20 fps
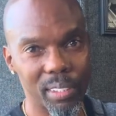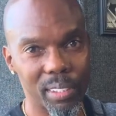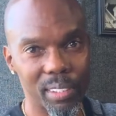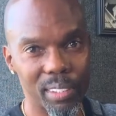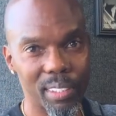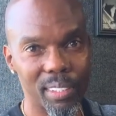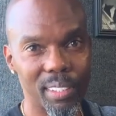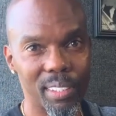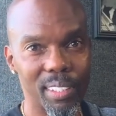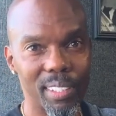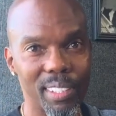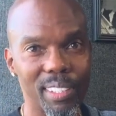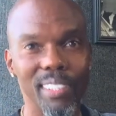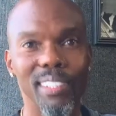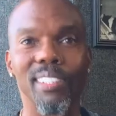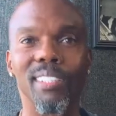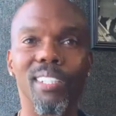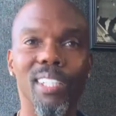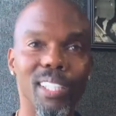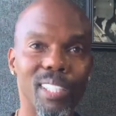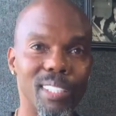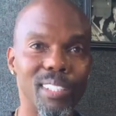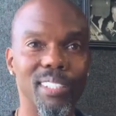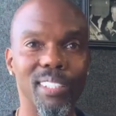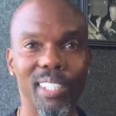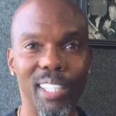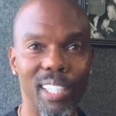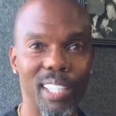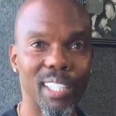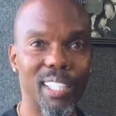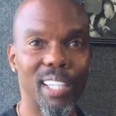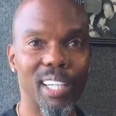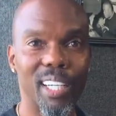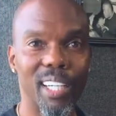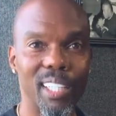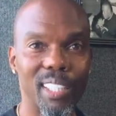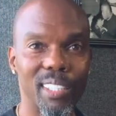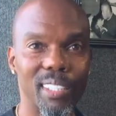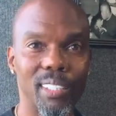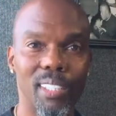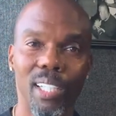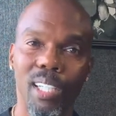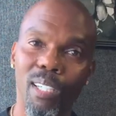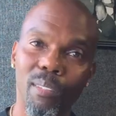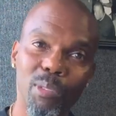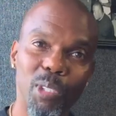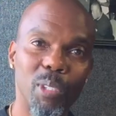To learn that. To understand that. Damn,